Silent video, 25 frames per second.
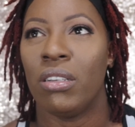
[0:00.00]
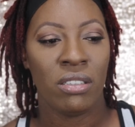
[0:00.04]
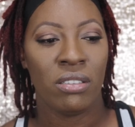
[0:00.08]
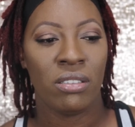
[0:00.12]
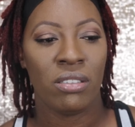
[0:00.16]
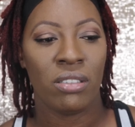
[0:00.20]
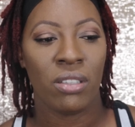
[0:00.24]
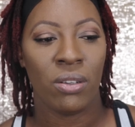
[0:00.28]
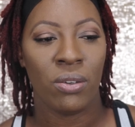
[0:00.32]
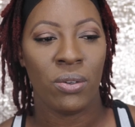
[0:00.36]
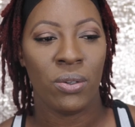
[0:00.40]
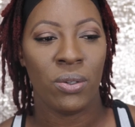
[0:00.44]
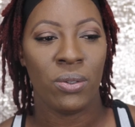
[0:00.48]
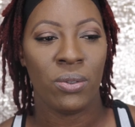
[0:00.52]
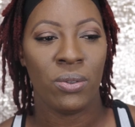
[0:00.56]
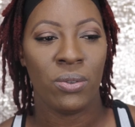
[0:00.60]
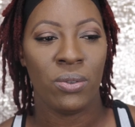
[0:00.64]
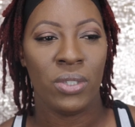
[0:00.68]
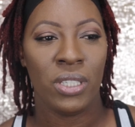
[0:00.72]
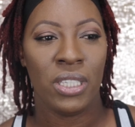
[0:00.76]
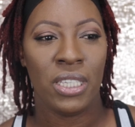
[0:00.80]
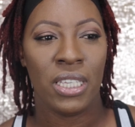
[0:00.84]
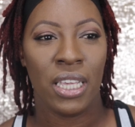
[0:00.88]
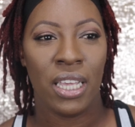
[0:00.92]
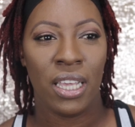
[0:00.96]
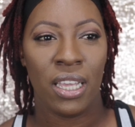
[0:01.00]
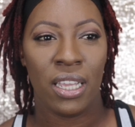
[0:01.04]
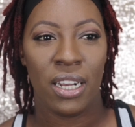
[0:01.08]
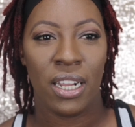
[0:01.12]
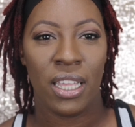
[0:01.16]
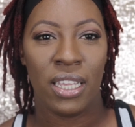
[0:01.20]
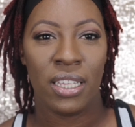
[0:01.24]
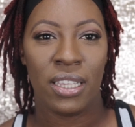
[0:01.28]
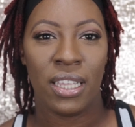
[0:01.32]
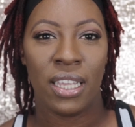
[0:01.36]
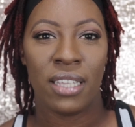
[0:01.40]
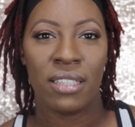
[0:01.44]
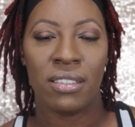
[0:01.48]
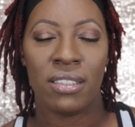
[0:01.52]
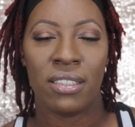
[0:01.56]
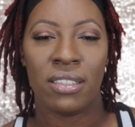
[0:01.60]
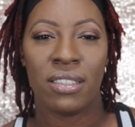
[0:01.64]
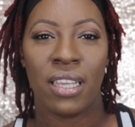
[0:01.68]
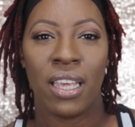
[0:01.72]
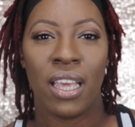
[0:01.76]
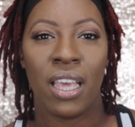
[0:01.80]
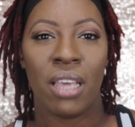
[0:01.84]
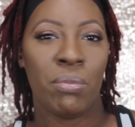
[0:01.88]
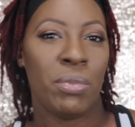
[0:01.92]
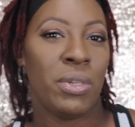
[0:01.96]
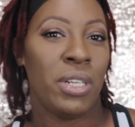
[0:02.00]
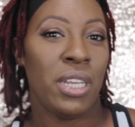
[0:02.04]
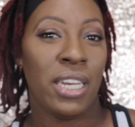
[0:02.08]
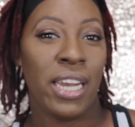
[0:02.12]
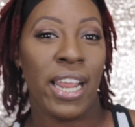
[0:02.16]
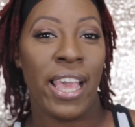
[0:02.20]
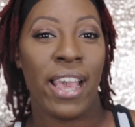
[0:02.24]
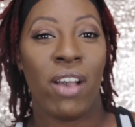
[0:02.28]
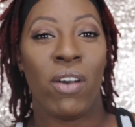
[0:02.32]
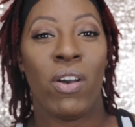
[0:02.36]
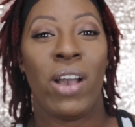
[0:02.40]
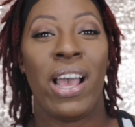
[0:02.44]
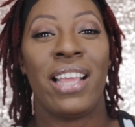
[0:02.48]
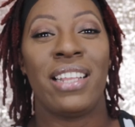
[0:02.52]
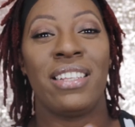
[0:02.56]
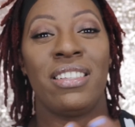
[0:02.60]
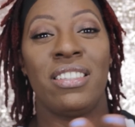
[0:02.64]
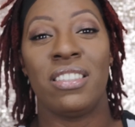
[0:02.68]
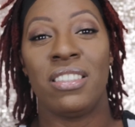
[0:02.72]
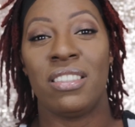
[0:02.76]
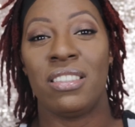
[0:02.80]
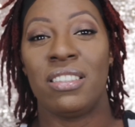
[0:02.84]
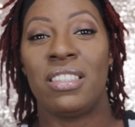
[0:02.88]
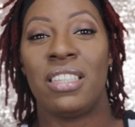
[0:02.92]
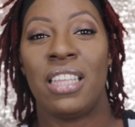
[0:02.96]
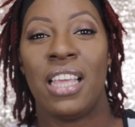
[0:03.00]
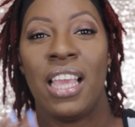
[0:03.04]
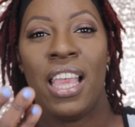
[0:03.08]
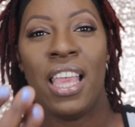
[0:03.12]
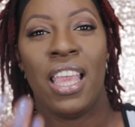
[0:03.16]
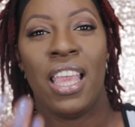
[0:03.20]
So yeah, like, that's the time. And then now I just